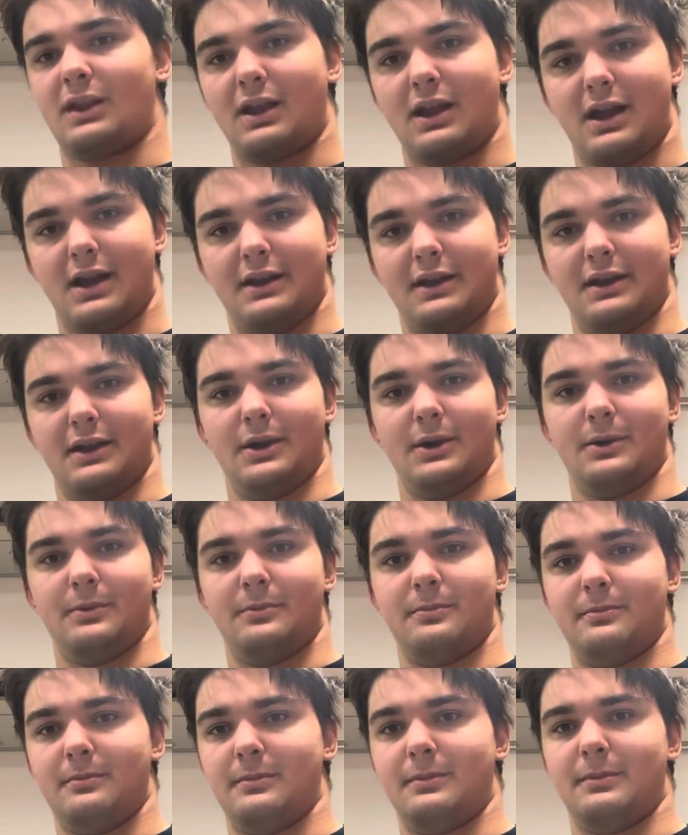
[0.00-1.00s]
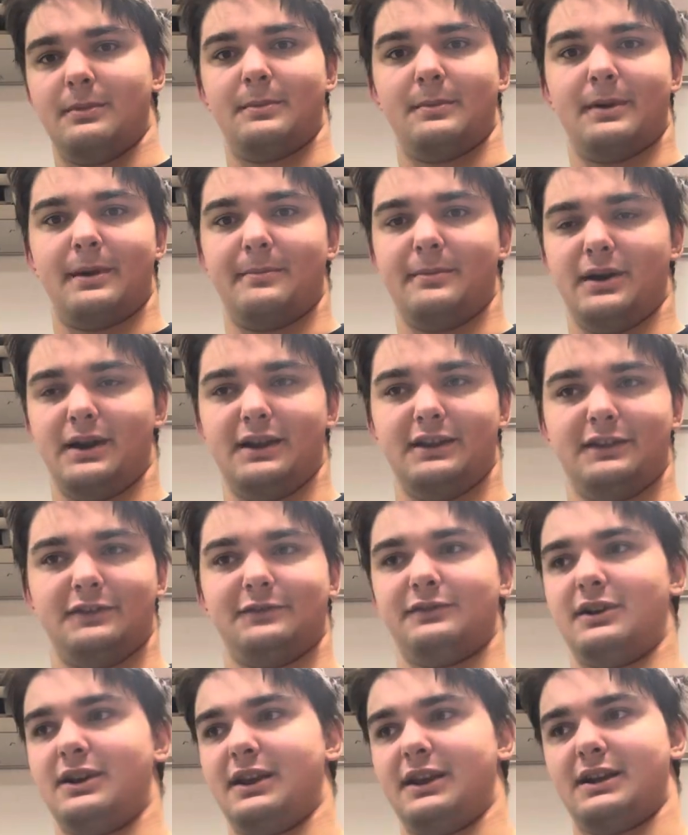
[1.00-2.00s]
I know my buddy's
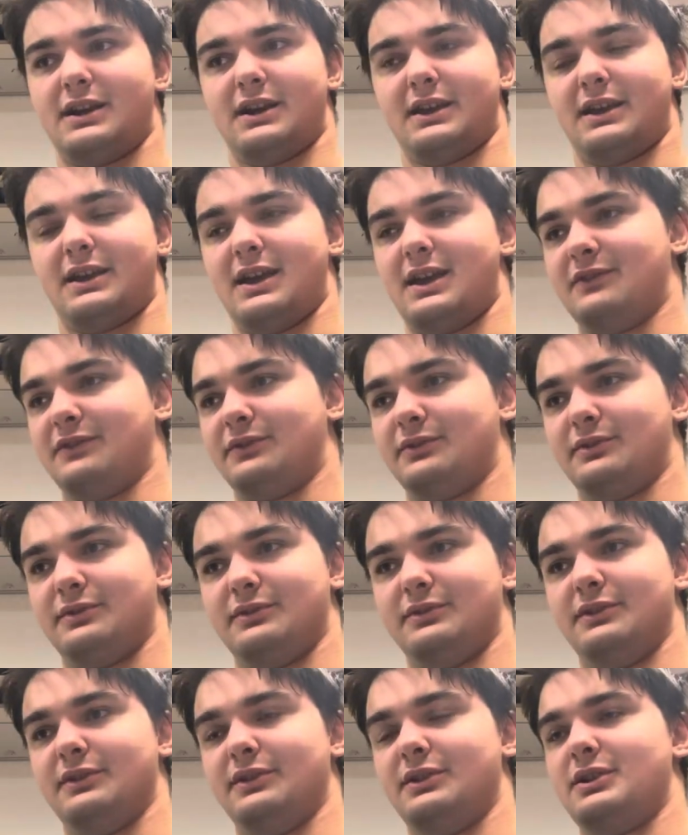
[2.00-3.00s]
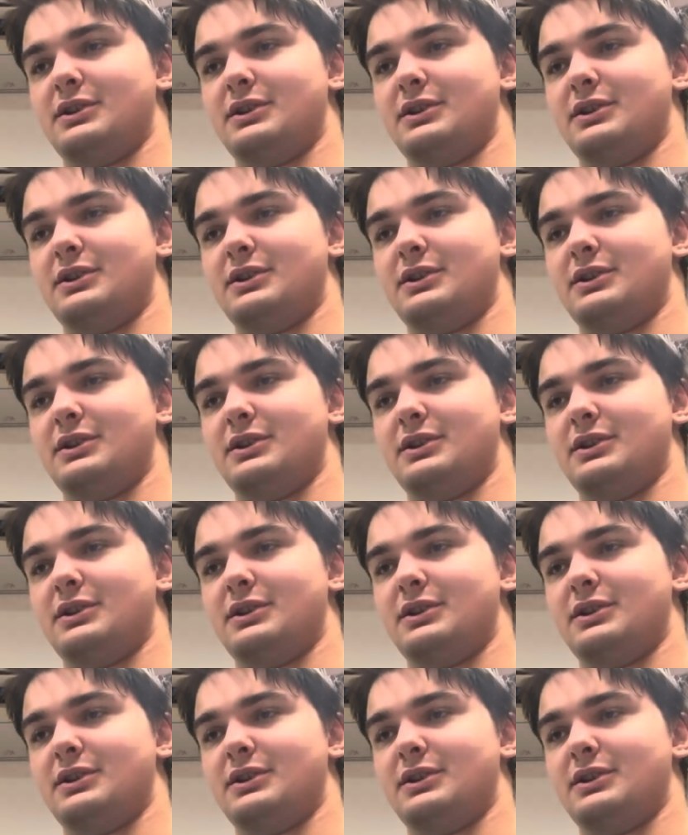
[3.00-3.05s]
flight got canceled.